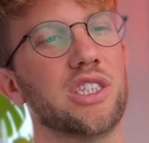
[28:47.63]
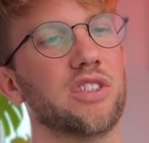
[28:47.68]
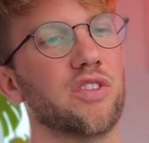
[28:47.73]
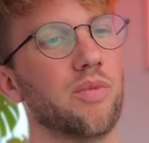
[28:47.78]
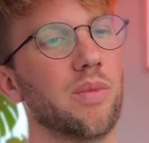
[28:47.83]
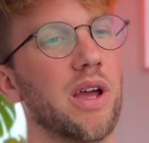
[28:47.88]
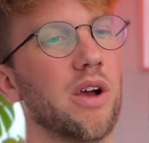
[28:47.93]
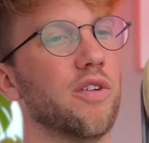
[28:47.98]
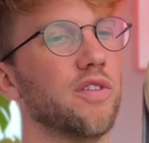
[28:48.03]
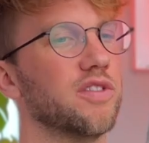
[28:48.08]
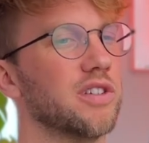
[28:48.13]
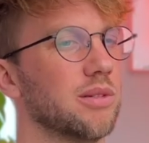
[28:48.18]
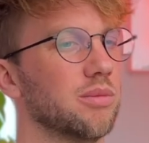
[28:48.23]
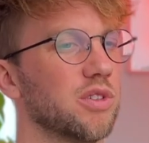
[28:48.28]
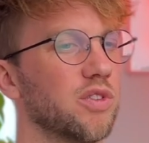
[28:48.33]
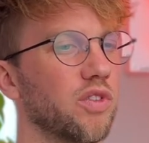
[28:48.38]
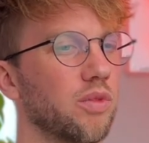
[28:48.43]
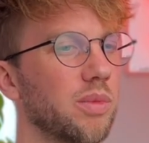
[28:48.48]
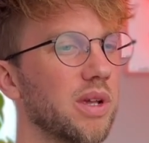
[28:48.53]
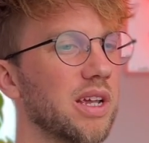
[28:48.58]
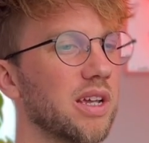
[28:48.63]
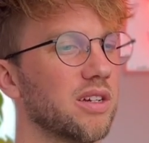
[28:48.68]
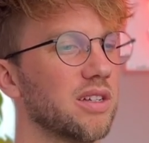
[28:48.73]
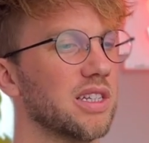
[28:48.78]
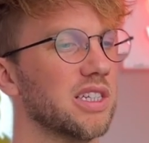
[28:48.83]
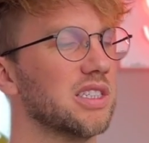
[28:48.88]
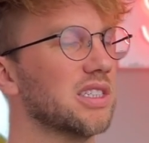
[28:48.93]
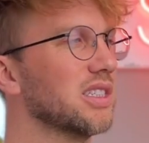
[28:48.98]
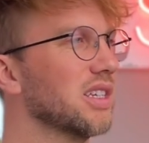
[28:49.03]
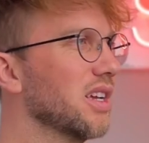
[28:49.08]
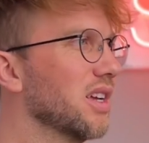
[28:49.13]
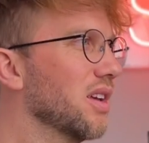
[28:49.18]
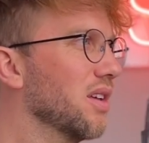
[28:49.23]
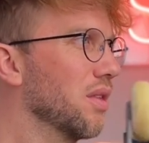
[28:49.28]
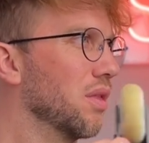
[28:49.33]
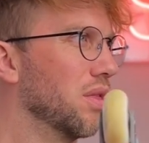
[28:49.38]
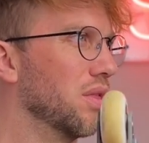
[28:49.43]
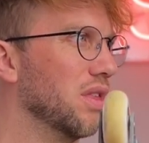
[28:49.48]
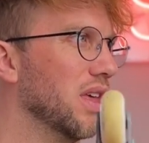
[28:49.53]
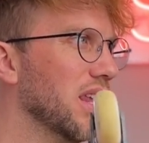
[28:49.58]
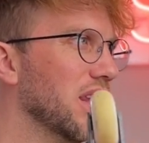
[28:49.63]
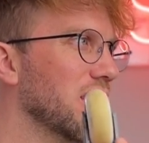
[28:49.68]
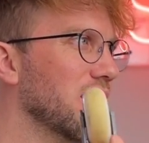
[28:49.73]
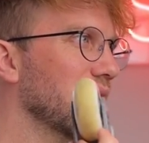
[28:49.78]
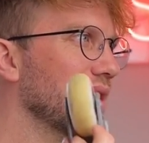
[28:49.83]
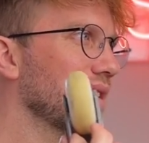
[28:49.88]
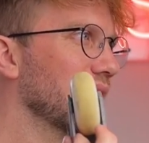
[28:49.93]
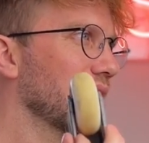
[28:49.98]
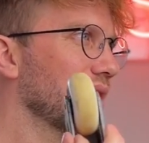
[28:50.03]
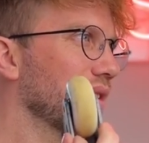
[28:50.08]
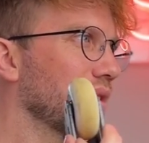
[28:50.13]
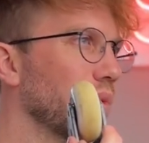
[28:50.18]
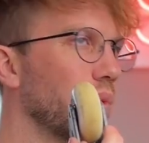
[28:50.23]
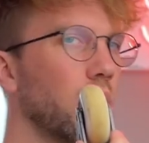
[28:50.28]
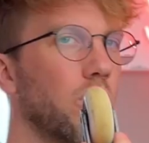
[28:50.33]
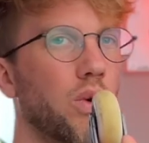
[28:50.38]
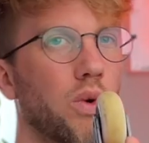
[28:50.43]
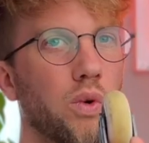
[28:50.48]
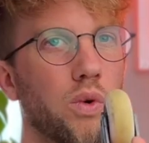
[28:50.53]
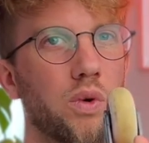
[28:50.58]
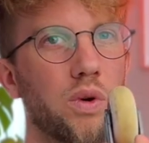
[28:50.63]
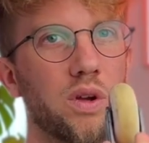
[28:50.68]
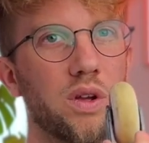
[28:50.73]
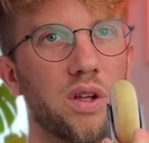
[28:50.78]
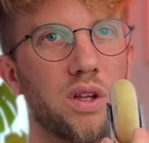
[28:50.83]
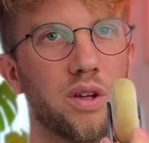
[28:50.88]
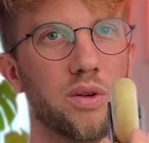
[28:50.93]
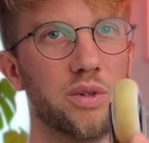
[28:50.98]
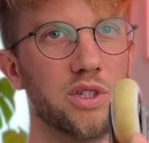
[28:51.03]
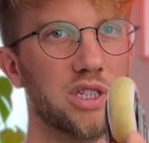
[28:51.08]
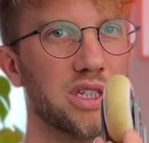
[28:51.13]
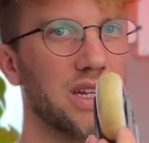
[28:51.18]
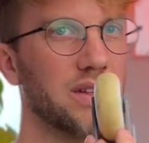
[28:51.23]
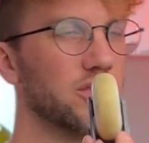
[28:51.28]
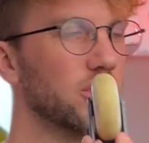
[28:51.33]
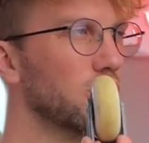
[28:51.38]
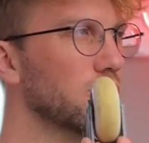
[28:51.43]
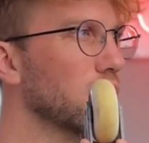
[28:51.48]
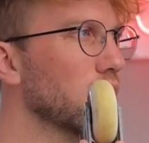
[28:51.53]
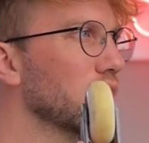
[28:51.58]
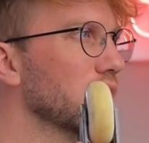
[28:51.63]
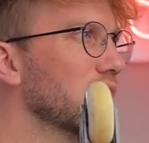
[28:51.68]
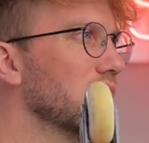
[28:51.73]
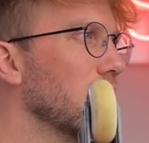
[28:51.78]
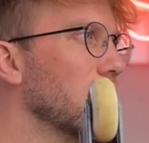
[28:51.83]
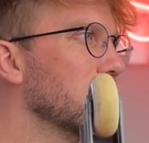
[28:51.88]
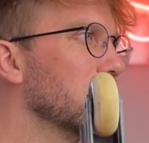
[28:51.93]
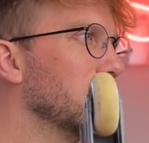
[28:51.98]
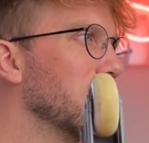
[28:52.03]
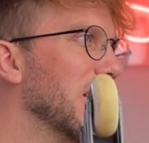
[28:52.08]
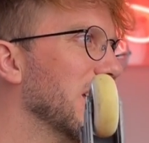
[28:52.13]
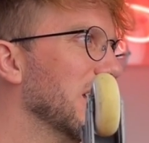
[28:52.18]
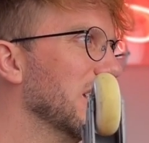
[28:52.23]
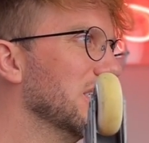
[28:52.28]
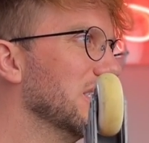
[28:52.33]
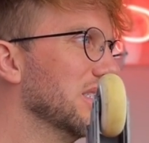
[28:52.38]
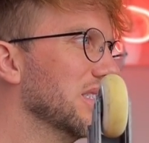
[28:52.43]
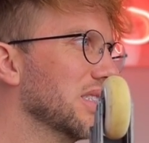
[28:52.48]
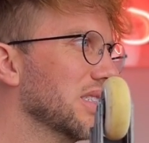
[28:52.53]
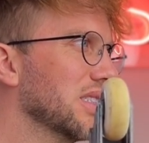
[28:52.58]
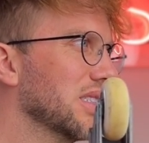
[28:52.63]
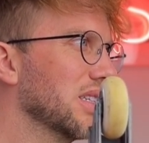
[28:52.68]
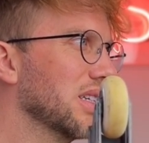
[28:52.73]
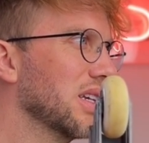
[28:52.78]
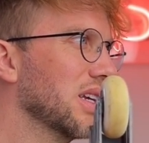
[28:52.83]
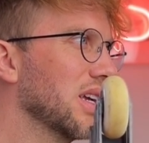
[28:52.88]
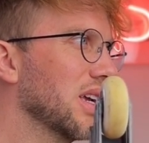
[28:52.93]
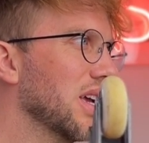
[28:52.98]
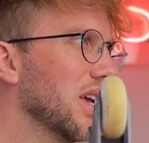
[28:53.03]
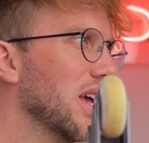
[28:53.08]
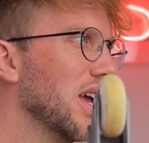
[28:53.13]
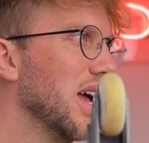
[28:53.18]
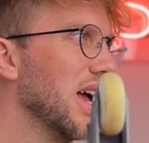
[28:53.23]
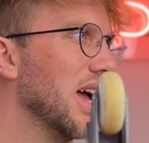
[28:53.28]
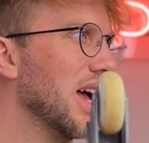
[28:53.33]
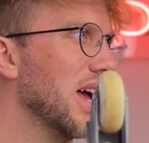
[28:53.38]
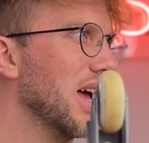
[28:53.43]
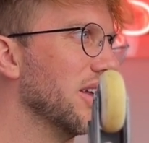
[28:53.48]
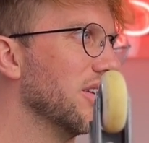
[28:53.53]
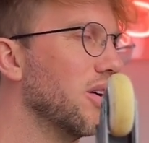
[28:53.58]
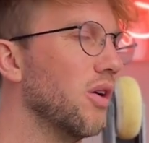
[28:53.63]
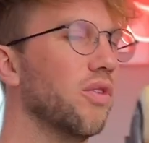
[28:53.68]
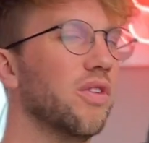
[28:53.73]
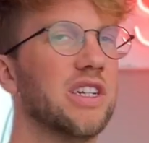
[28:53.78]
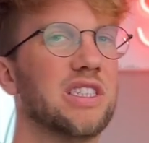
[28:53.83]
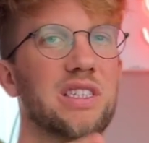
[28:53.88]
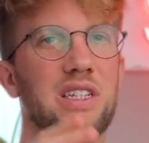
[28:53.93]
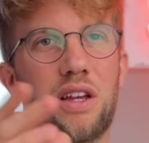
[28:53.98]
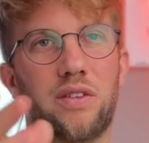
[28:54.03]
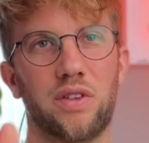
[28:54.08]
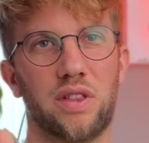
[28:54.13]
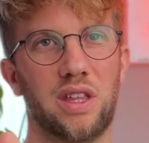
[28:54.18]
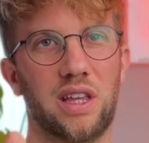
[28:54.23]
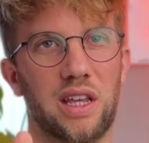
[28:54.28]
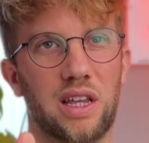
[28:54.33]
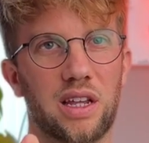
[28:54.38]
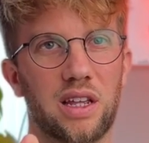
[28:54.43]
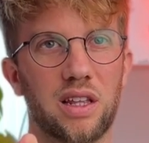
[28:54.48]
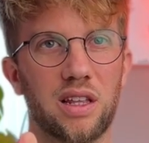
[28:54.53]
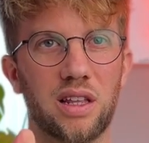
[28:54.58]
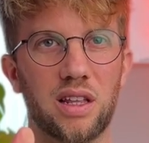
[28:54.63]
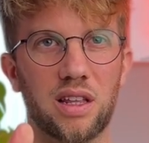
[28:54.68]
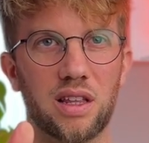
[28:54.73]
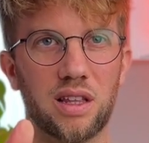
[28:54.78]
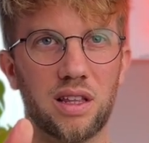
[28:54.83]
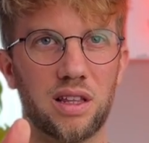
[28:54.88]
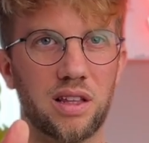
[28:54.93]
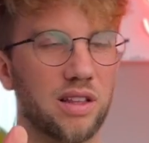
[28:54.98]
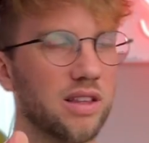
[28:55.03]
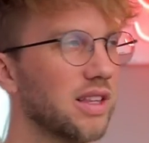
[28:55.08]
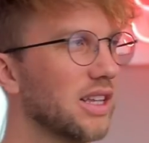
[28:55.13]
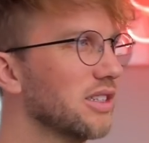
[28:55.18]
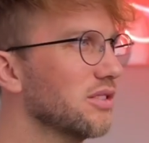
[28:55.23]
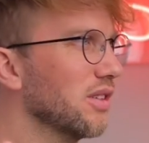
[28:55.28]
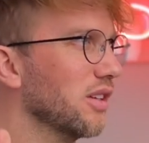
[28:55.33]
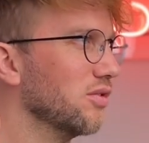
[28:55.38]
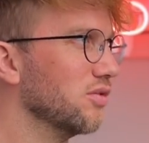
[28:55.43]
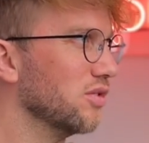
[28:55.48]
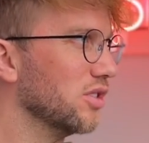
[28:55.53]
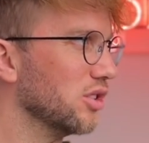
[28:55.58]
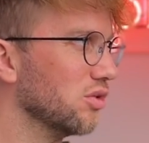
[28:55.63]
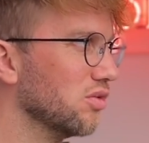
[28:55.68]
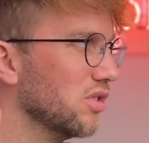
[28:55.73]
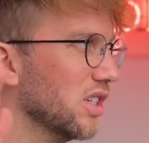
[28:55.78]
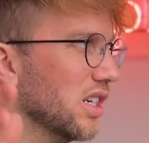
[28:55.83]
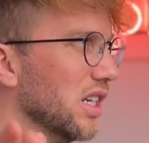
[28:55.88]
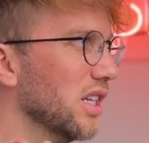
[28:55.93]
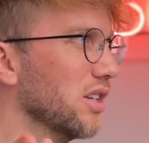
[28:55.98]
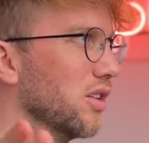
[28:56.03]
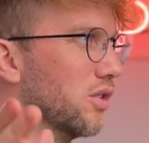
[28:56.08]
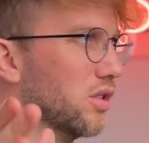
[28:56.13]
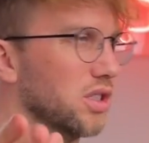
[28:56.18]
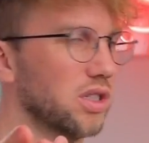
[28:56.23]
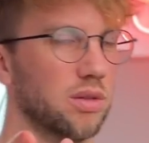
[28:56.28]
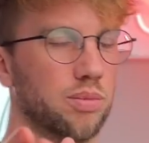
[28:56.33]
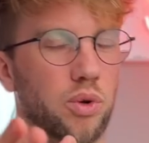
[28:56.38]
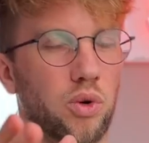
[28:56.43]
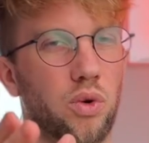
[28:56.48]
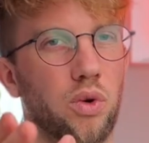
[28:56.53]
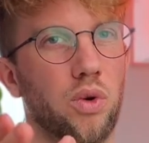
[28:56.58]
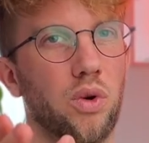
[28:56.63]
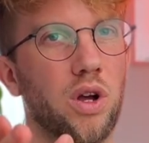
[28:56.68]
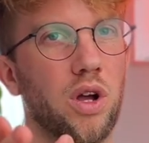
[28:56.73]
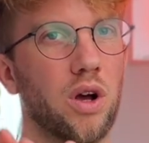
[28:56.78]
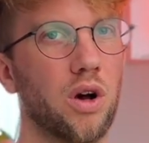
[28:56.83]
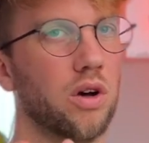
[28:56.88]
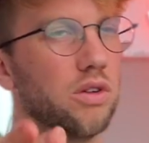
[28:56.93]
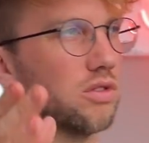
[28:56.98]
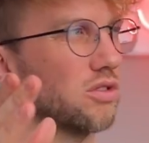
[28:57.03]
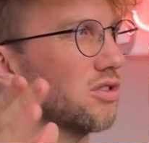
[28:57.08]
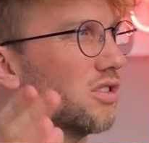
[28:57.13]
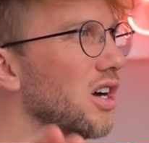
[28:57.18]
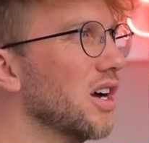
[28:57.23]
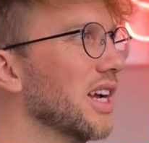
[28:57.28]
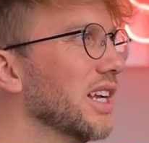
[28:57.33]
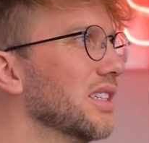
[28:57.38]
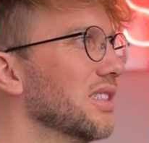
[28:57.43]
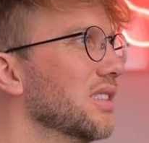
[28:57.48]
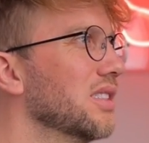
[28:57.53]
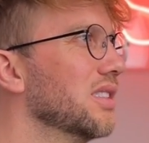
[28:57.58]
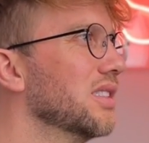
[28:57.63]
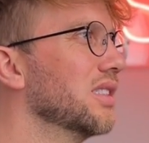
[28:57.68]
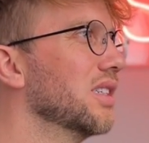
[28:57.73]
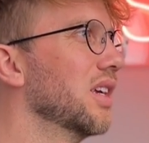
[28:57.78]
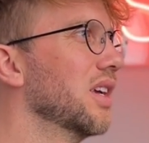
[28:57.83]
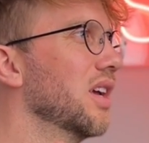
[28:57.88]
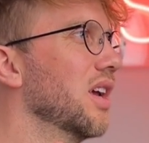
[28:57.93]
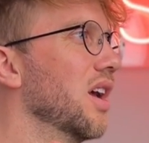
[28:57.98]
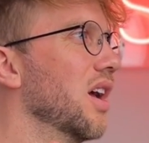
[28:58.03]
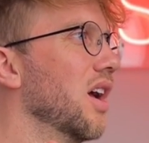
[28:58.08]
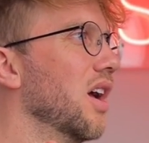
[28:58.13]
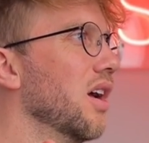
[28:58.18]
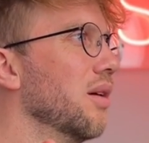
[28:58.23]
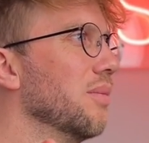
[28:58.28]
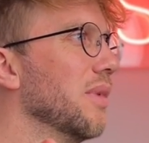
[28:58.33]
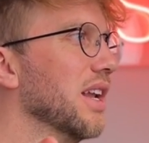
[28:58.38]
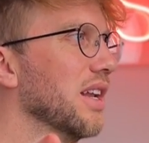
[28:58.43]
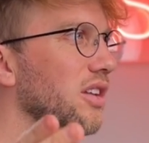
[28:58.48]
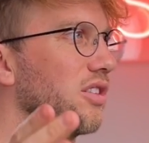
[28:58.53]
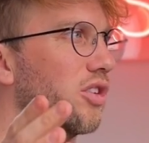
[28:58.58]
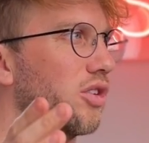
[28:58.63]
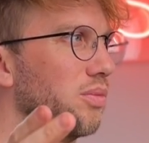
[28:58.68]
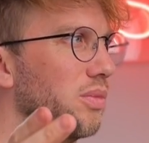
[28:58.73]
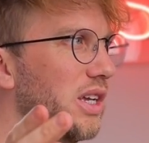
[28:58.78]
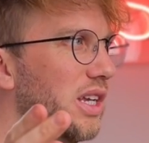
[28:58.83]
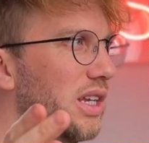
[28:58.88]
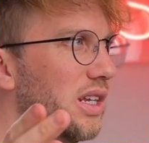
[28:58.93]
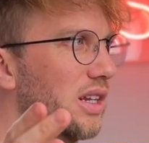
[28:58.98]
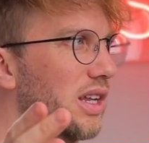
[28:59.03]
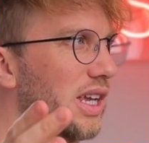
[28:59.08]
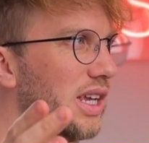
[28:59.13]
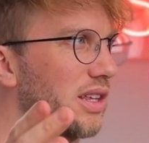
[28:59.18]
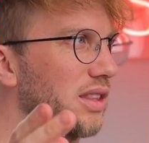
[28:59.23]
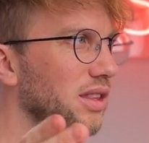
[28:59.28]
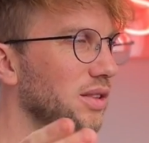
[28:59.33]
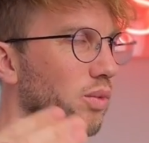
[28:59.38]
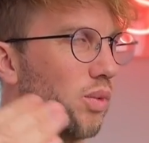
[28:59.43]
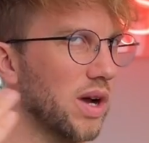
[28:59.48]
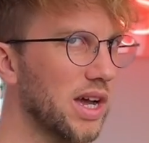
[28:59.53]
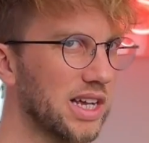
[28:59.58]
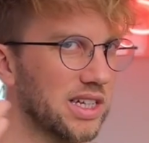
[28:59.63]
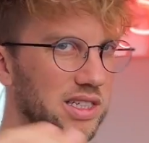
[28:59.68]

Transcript: of metal frames for me are this thin wall, which gives you more sole space, and oh, that's the other thing. It's really noticeable on grinds, um, and I don't mean like the way it